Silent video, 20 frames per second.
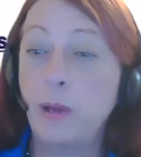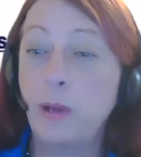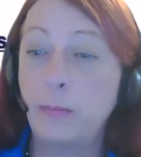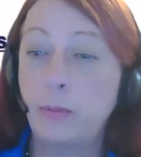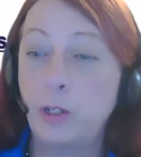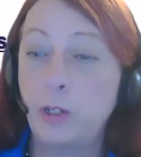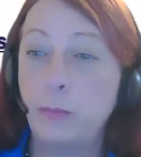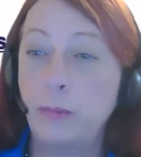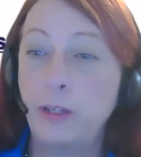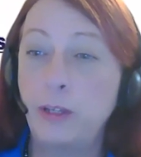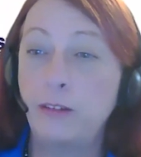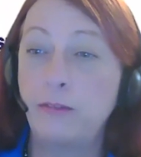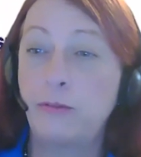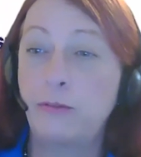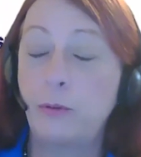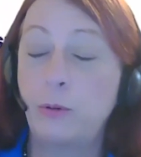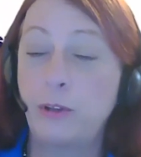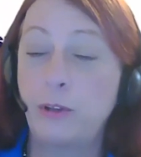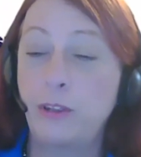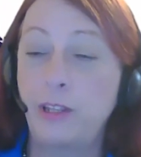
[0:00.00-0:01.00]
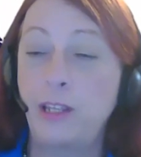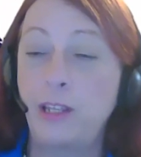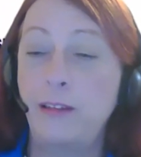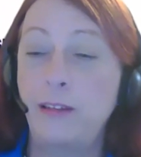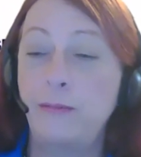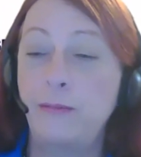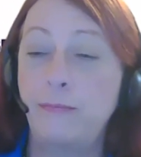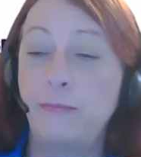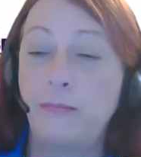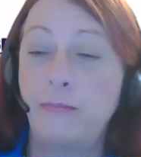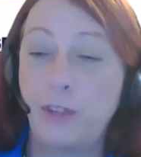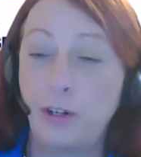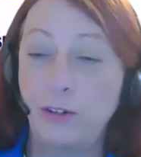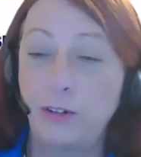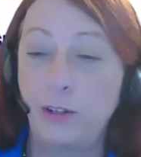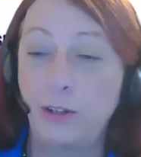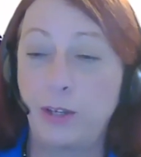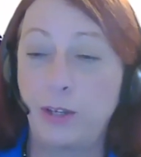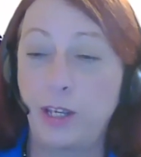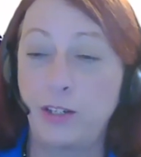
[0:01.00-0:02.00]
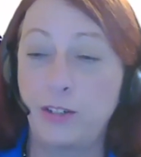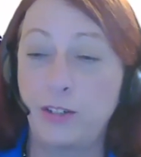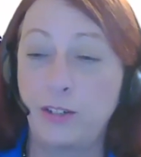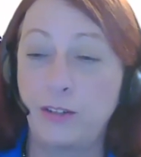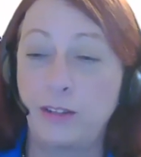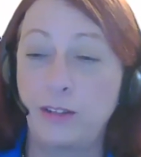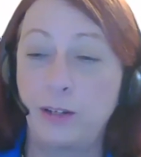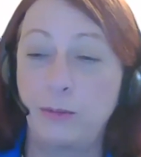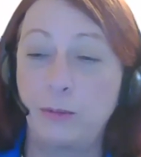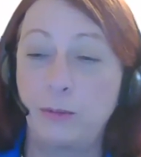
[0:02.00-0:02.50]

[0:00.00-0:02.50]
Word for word: my permit for the third location that